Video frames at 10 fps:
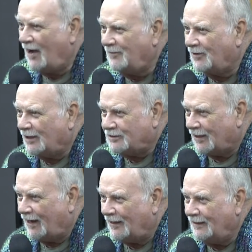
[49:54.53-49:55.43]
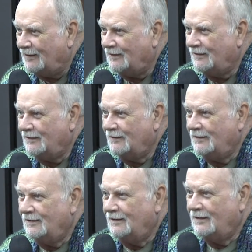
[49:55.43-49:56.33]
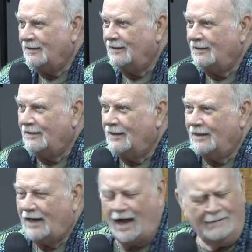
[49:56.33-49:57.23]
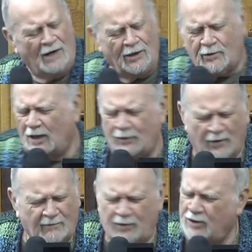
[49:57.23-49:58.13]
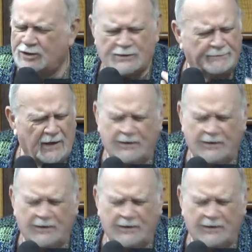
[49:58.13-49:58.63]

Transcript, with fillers: out of his word. How often do you read the Bible a day?